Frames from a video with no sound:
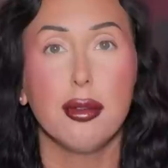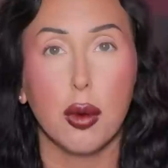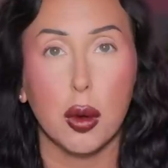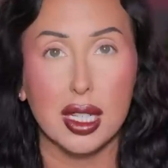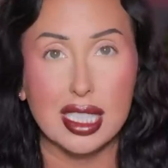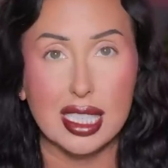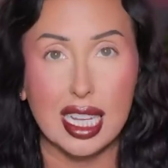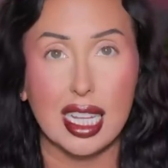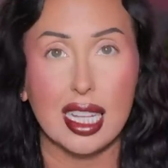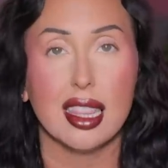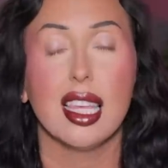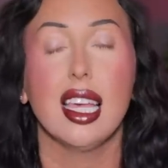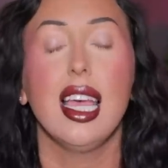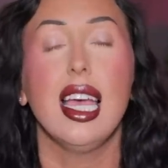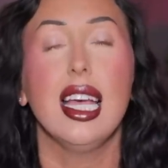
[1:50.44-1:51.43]

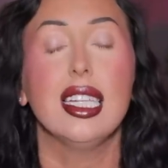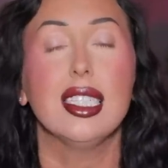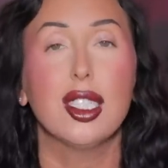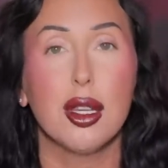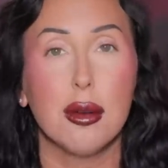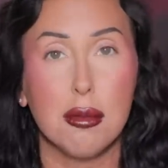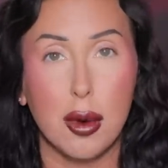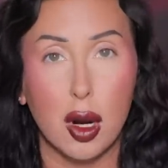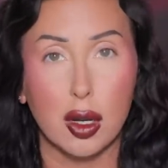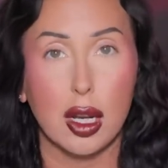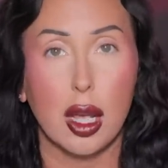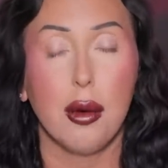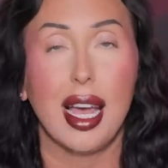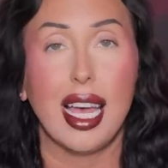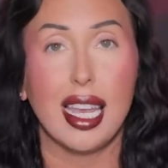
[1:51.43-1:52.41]
14th,
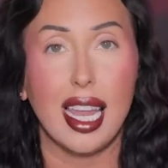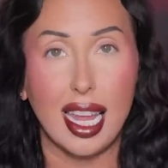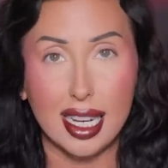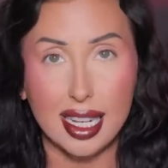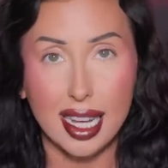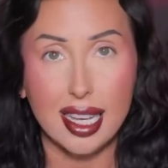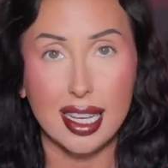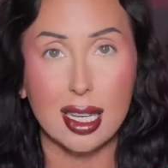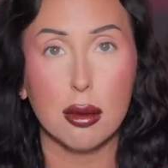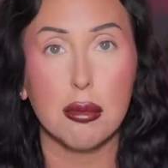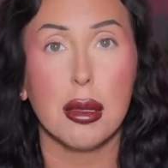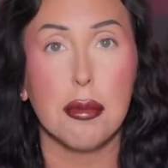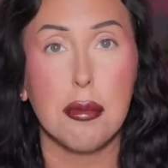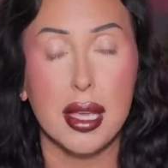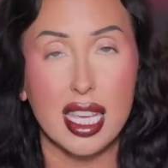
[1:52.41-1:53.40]
tomorrow at 8
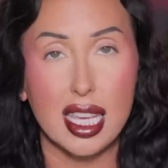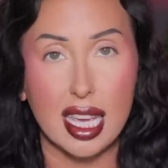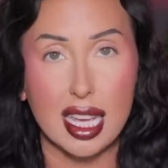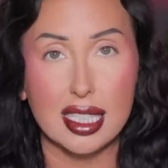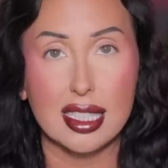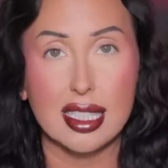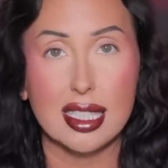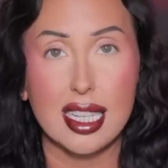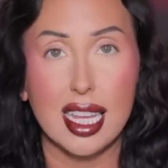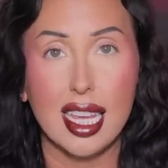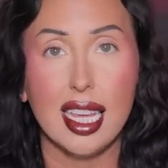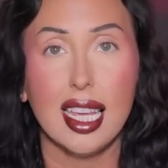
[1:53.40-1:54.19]
a.m. PST.